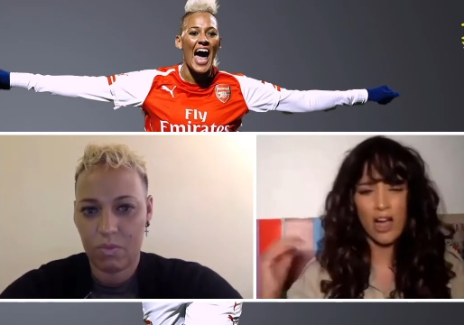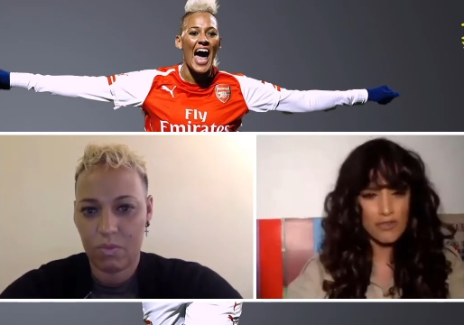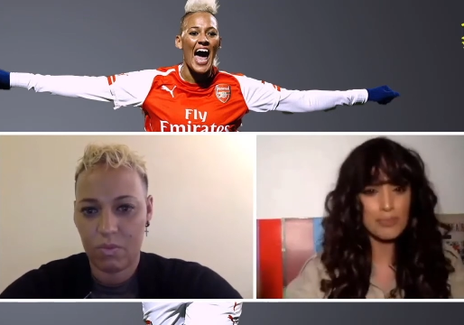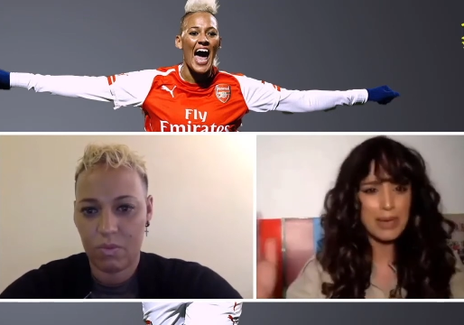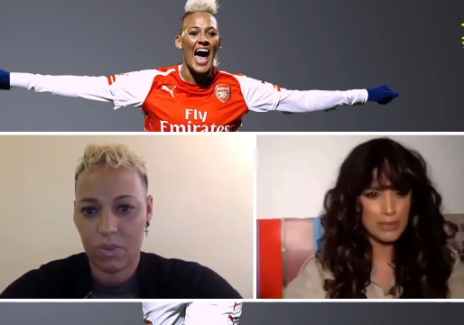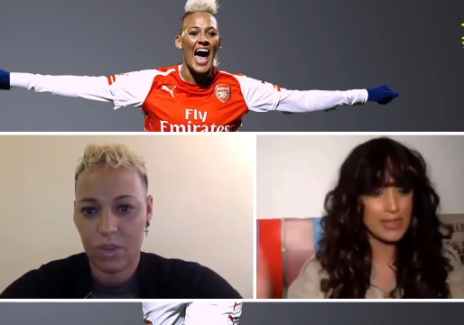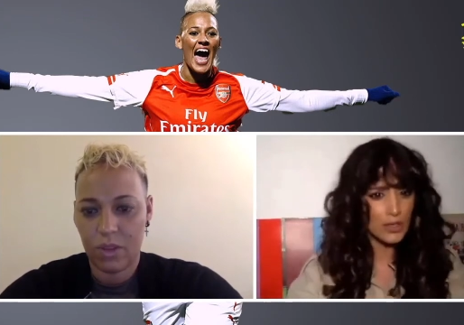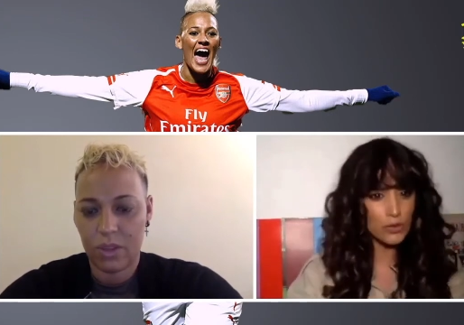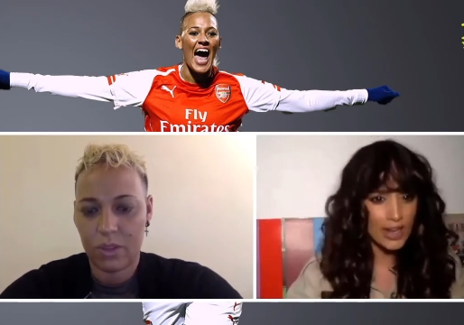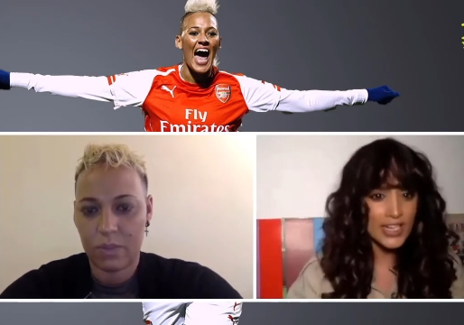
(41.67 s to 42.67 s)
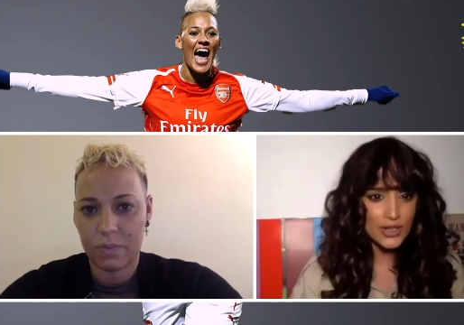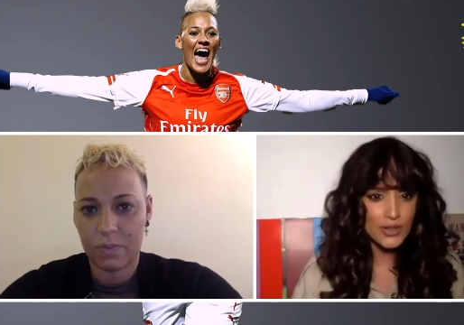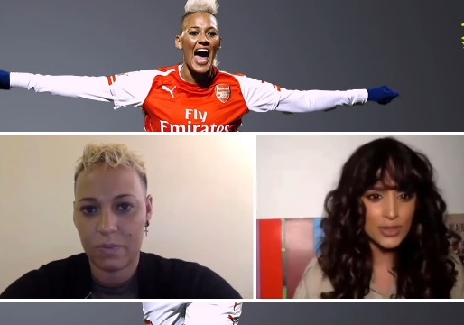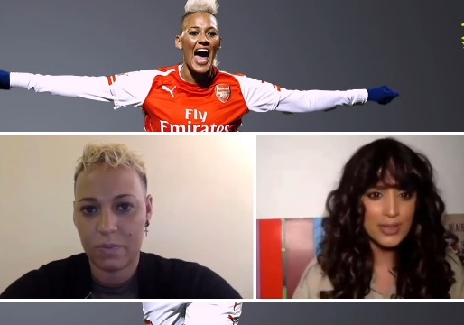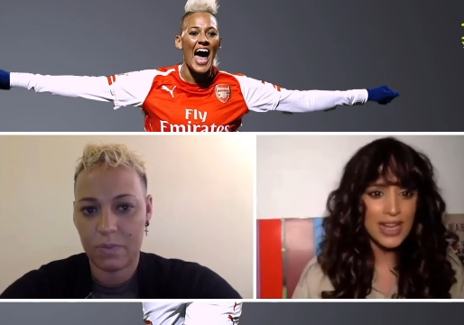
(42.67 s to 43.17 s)
Speaker 1: other people that looked like you
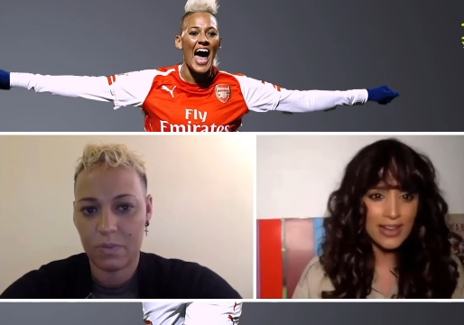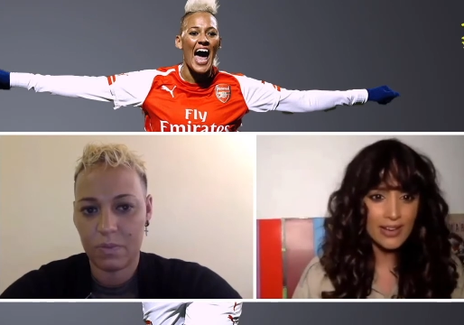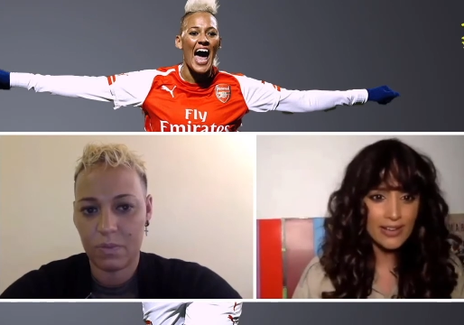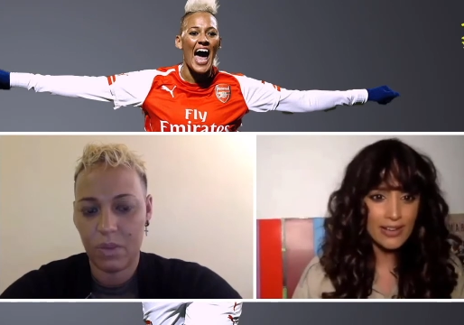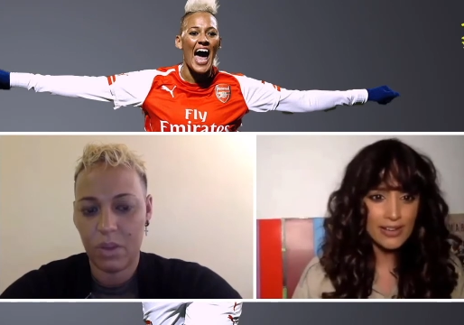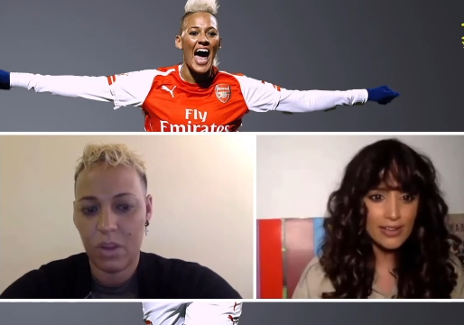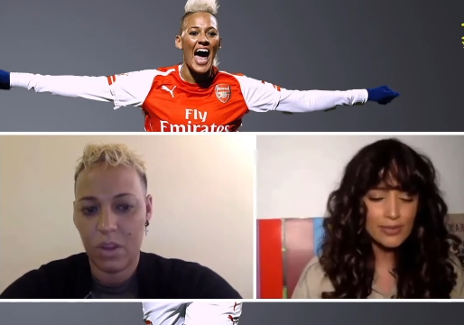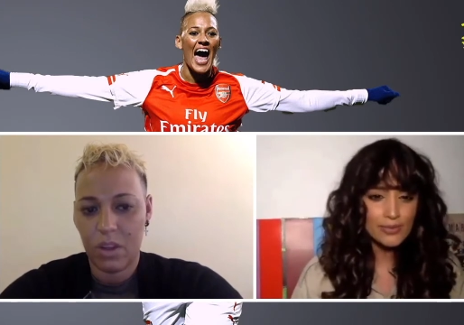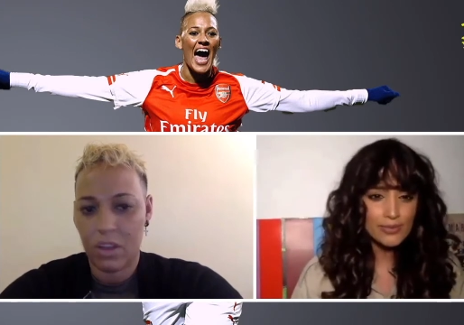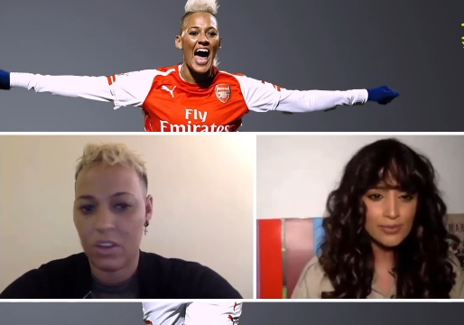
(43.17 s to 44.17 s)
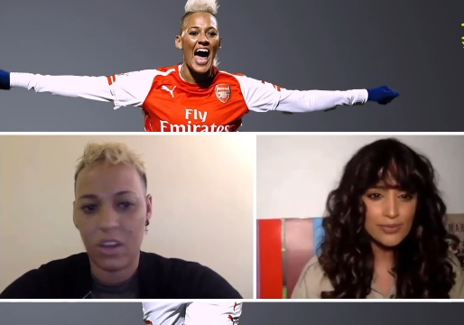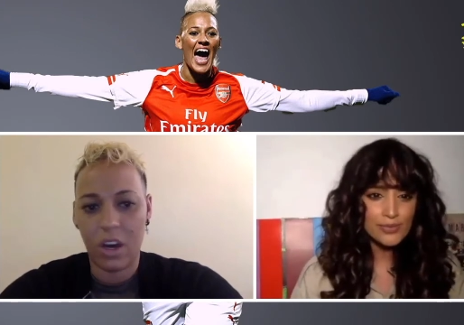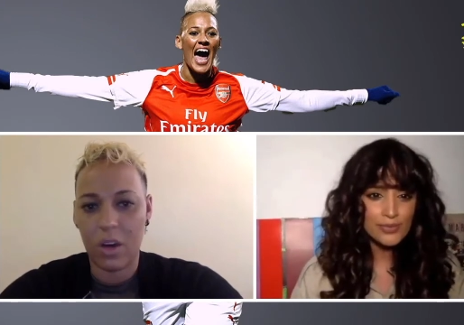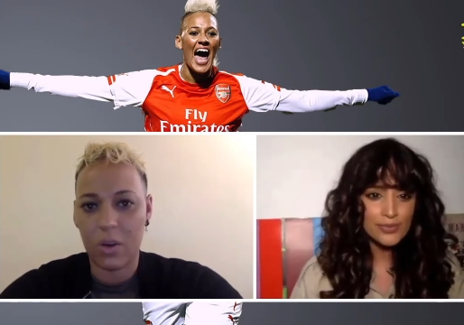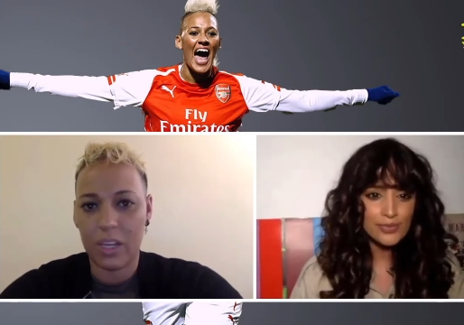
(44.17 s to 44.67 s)
doing it. No,
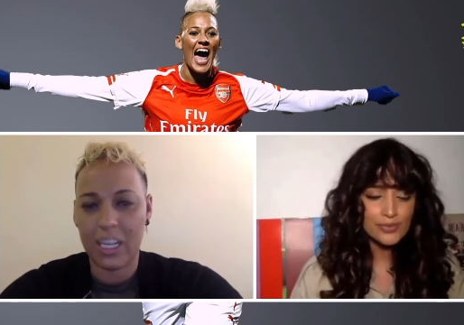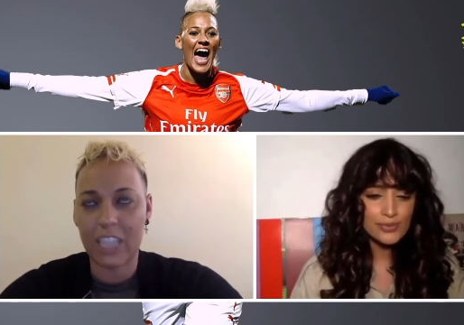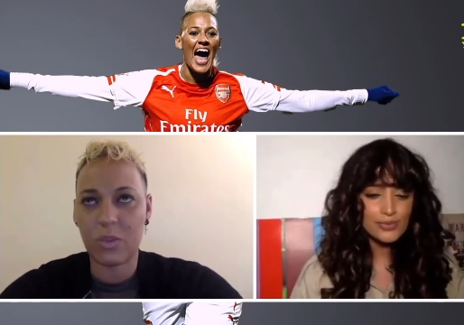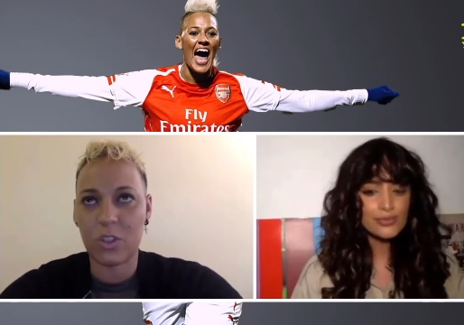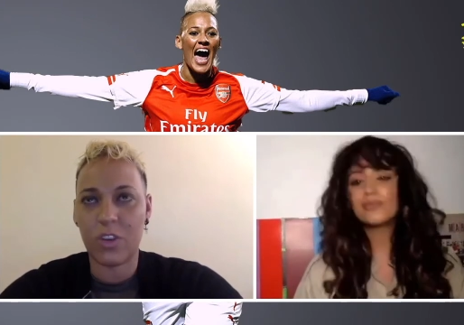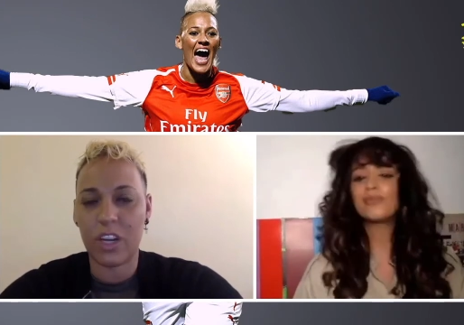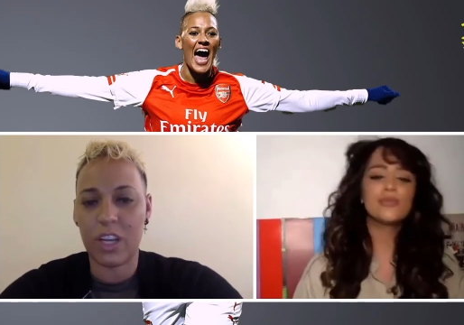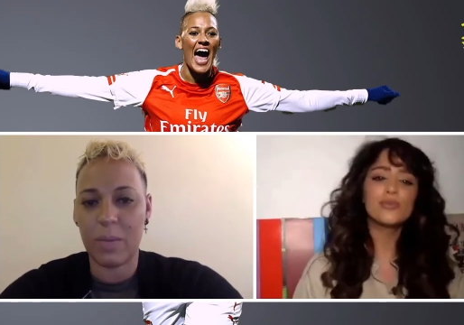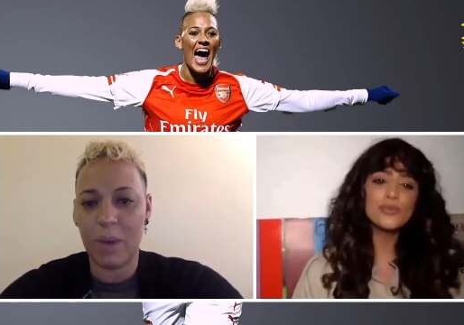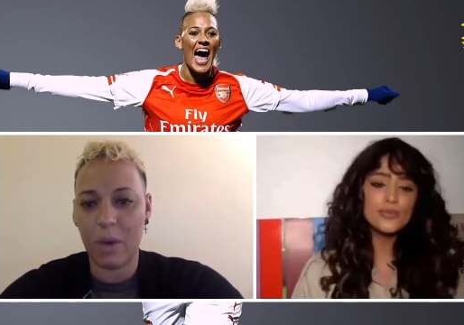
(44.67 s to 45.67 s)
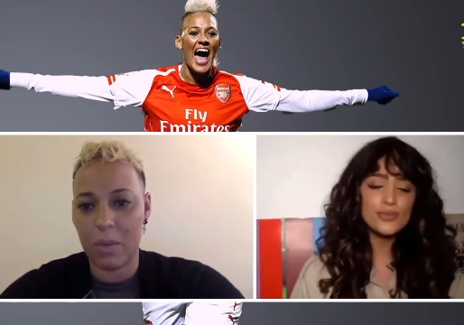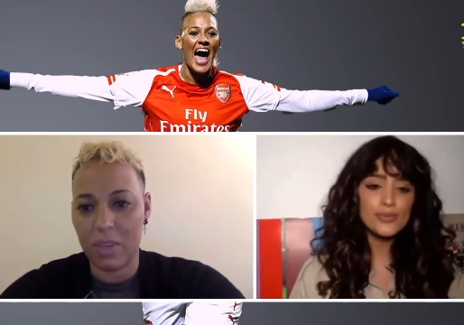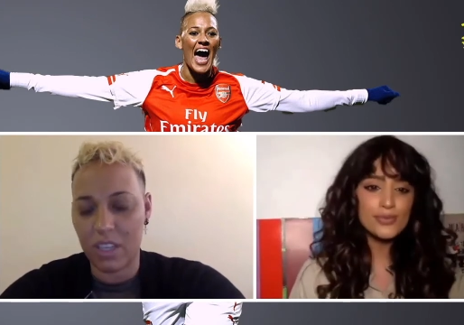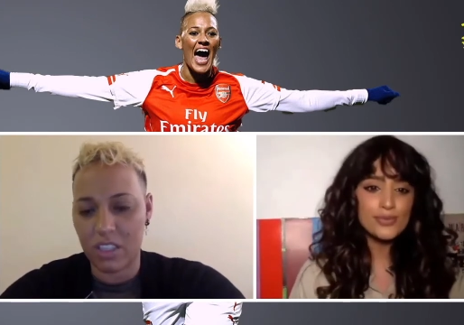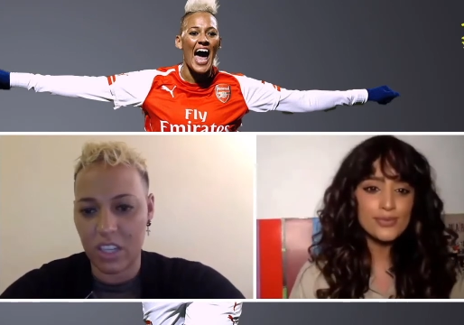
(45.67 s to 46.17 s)
and that's what's
Speaker 2: funny about it
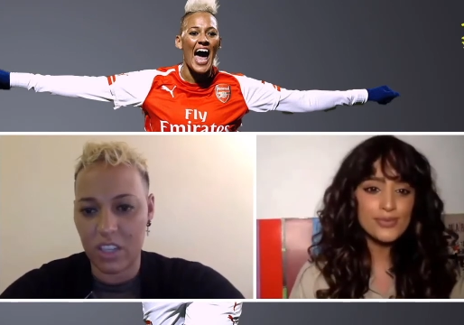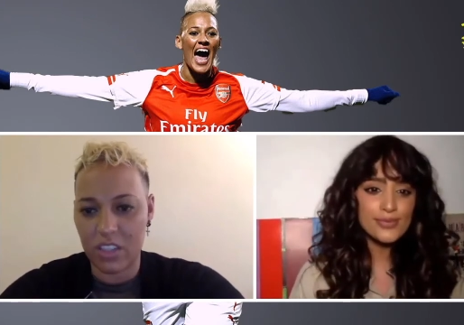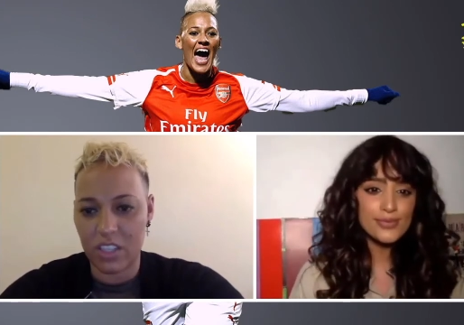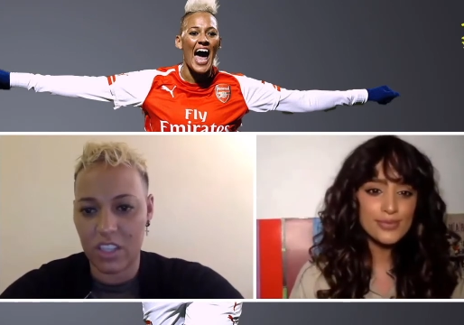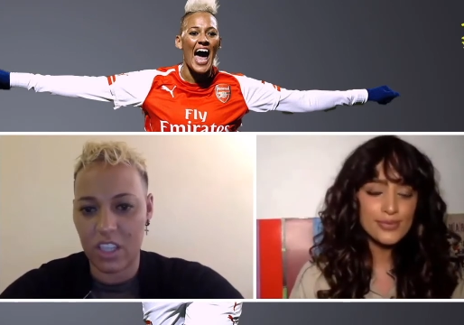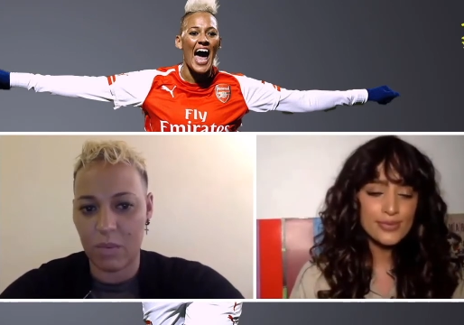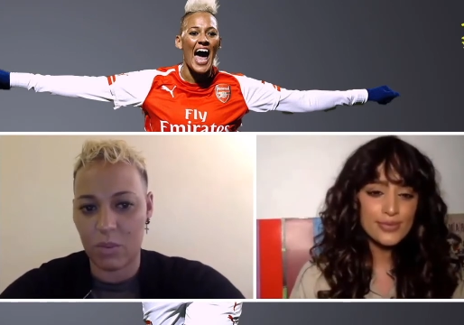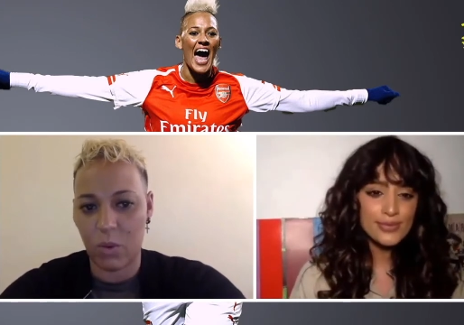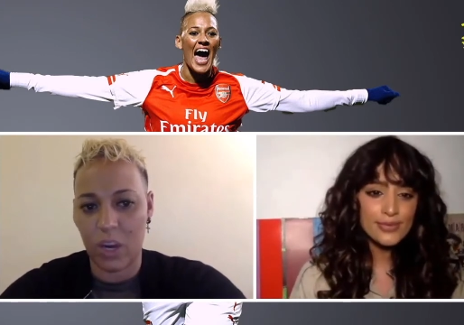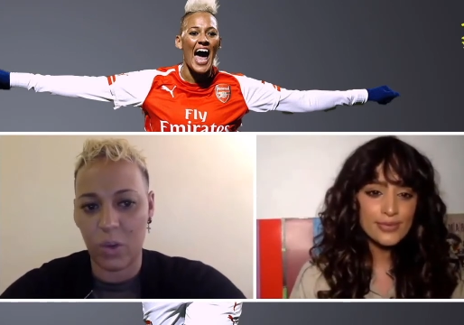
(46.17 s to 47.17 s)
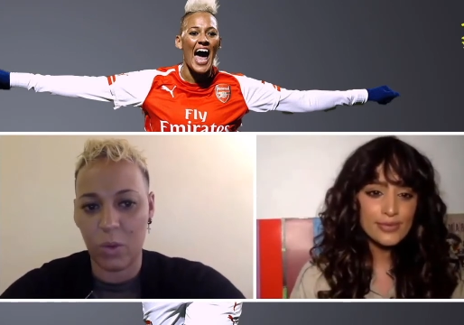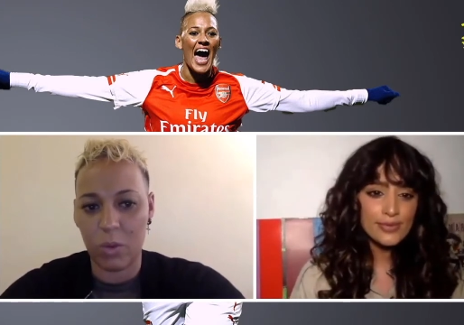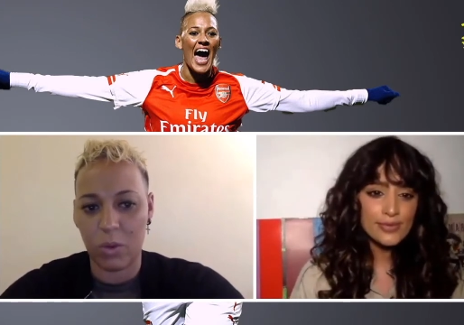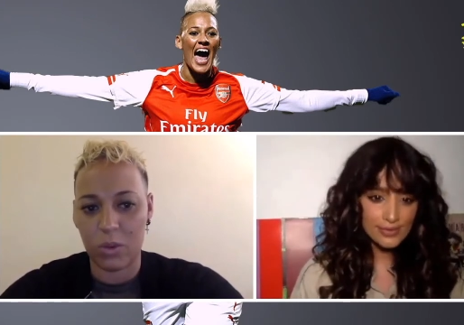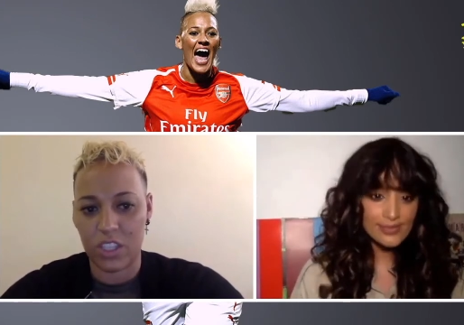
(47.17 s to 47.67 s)
because I used to think it was quite normal
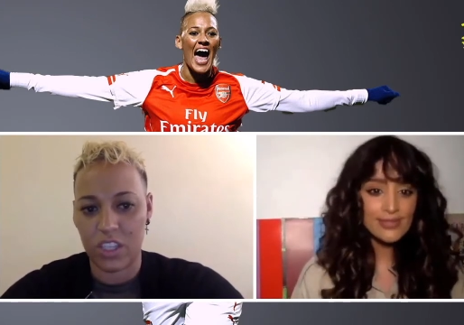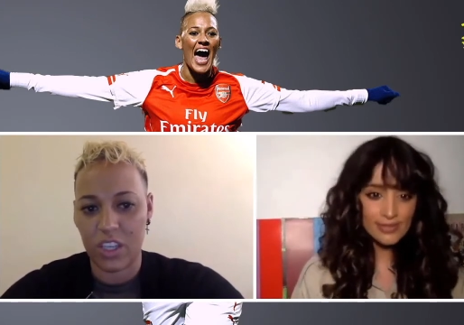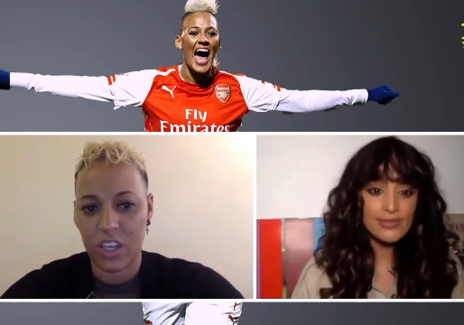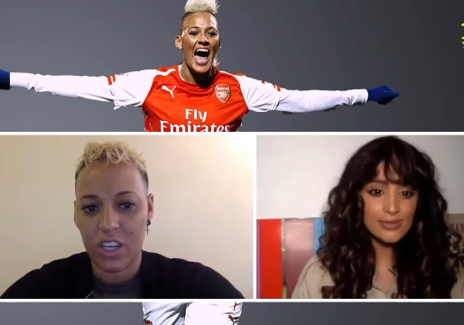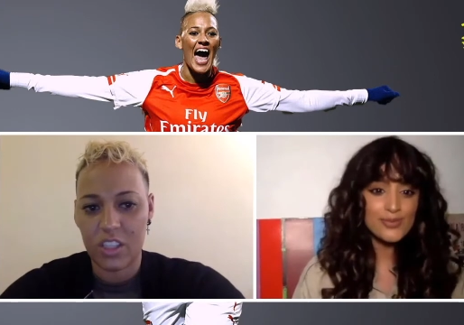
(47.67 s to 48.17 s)
to to